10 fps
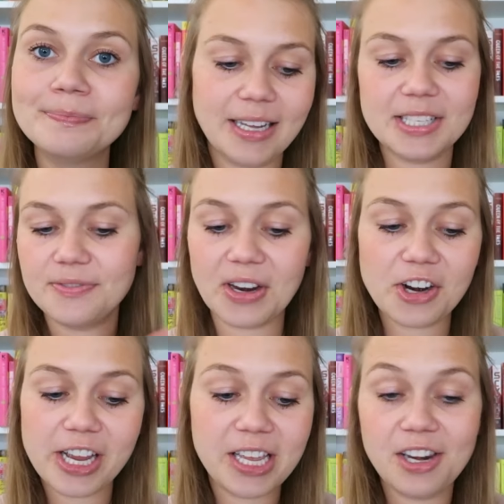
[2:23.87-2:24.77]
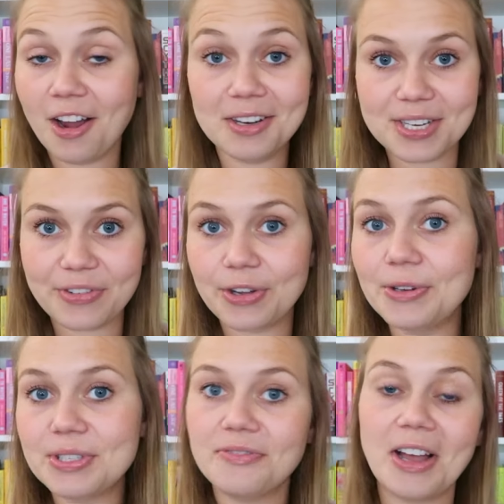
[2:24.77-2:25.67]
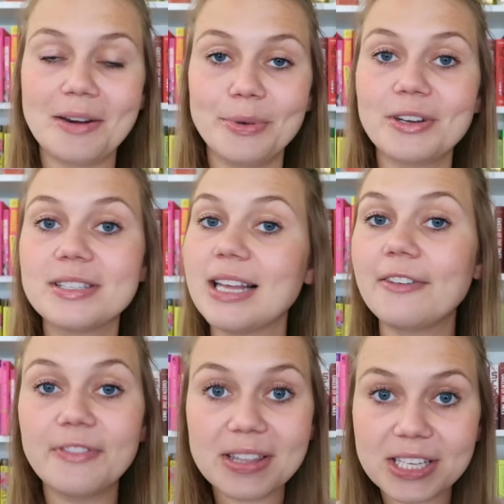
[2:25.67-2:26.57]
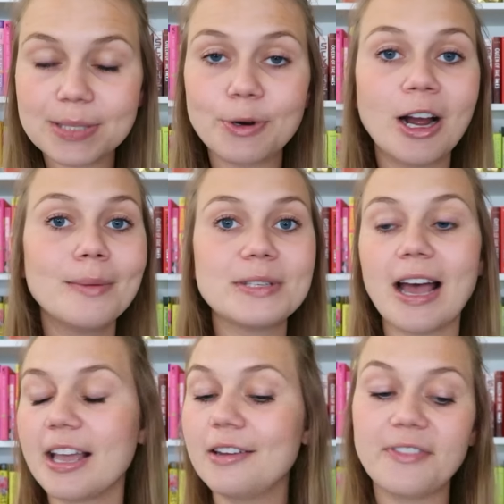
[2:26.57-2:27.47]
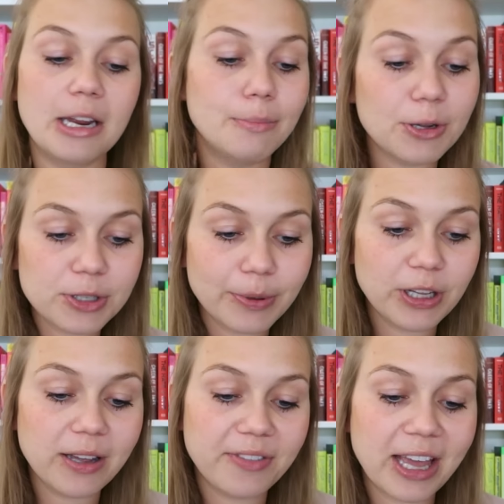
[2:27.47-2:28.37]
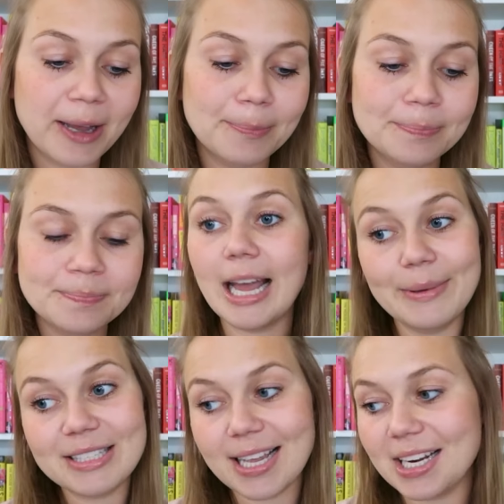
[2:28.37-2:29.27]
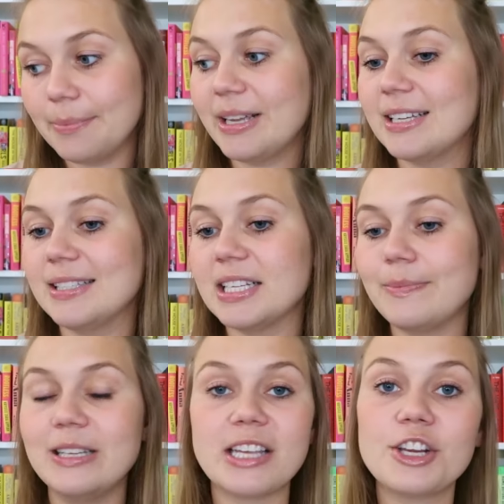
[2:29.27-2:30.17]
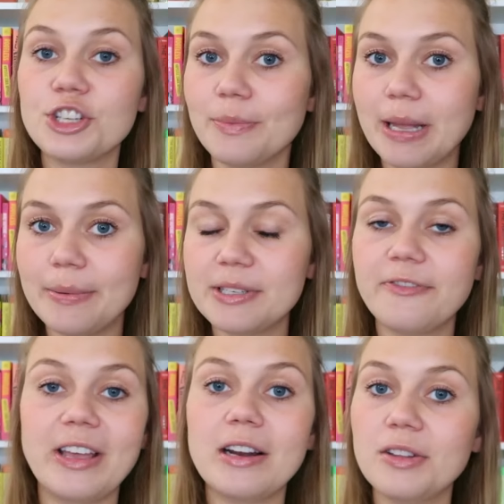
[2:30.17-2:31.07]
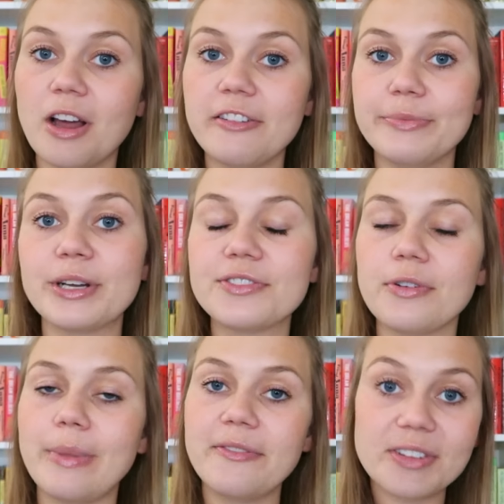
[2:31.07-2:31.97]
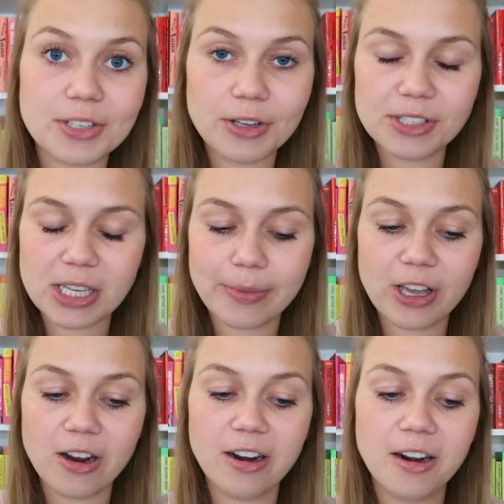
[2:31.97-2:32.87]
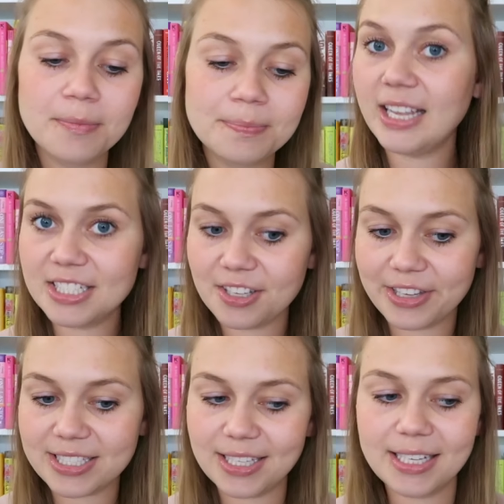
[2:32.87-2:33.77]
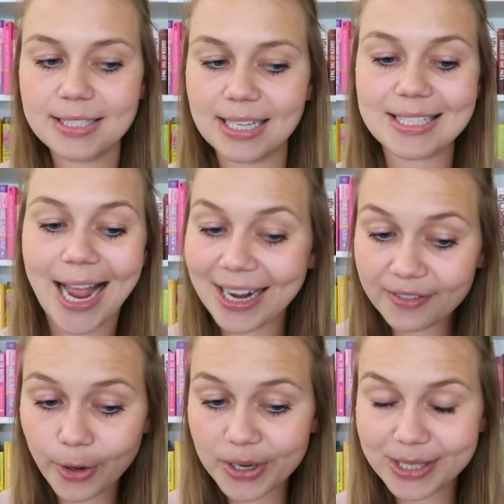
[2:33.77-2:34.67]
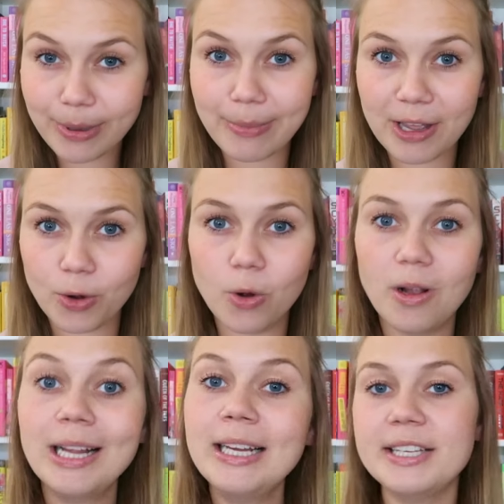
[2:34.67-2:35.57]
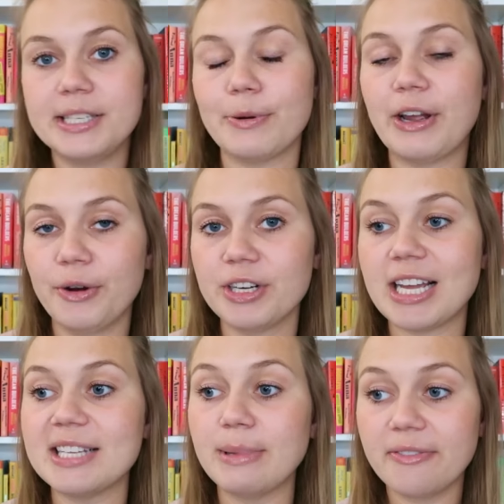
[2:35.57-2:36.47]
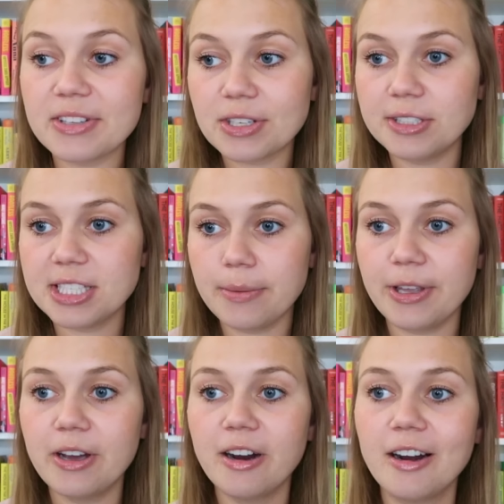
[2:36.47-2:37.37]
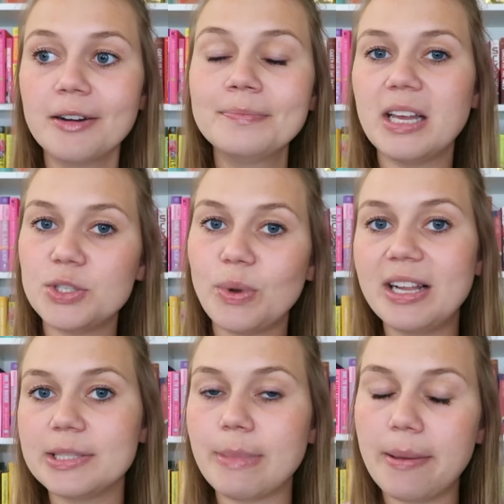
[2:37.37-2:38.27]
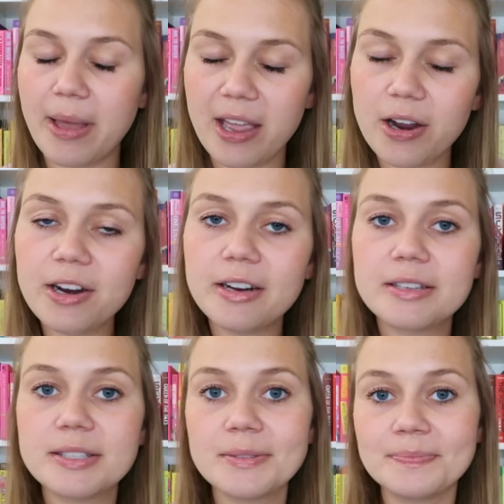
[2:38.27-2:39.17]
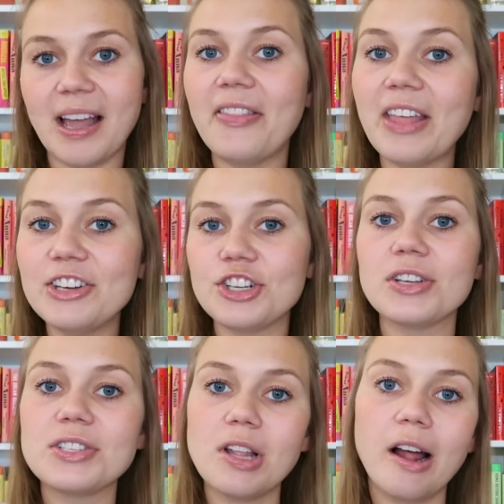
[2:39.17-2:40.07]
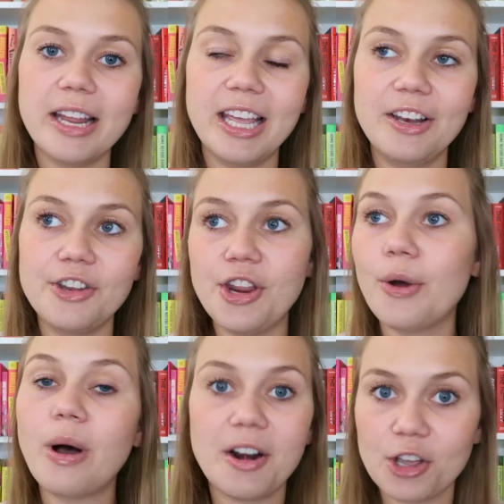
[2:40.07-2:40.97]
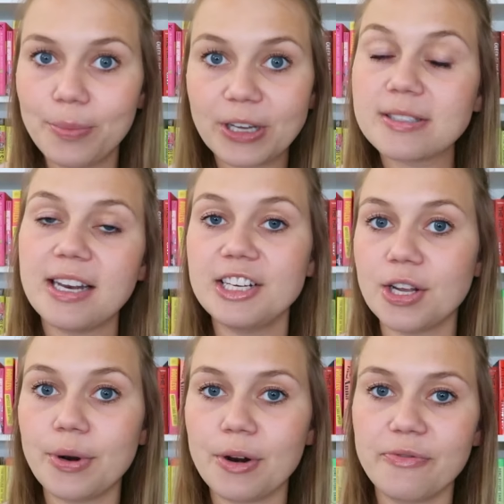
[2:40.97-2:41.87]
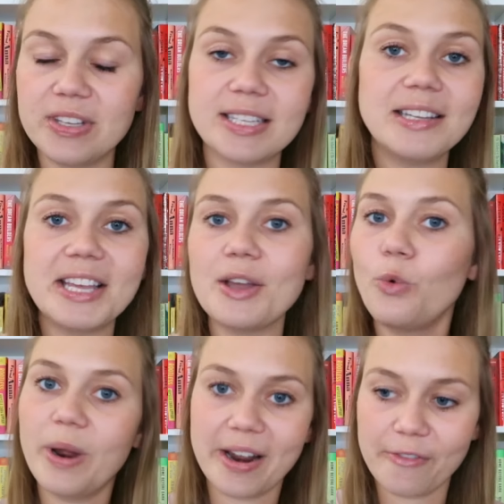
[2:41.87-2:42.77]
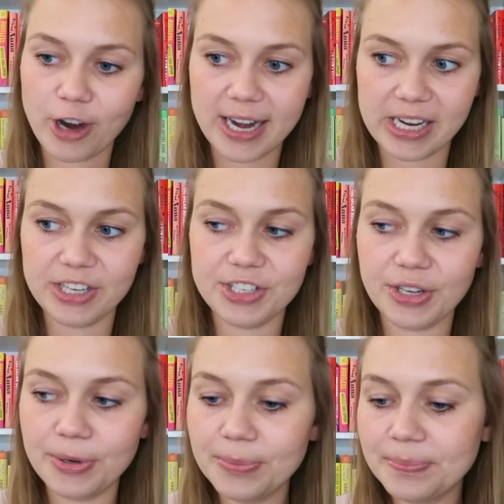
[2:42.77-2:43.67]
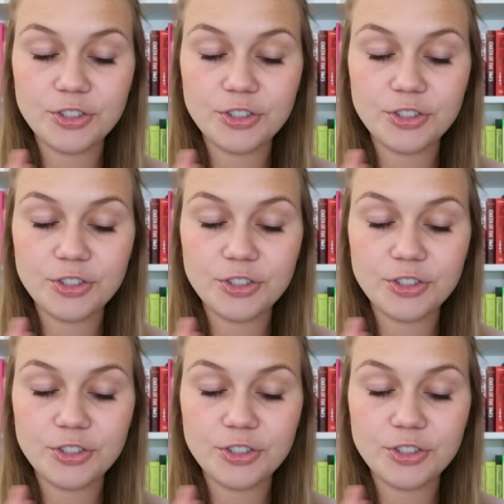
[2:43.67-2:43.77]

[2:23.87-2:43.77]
It's very not difficult to find books that fit these prompts. I can find multiple of them. I'm excited because this means I should be able to fit a lot of books from my physical TBR into this list. That's kind of going to be my goal is to prioritize my physical TBR as well as my May ARCs and then just slot in, you know, audiobooks that I don't own physically whenever I need to.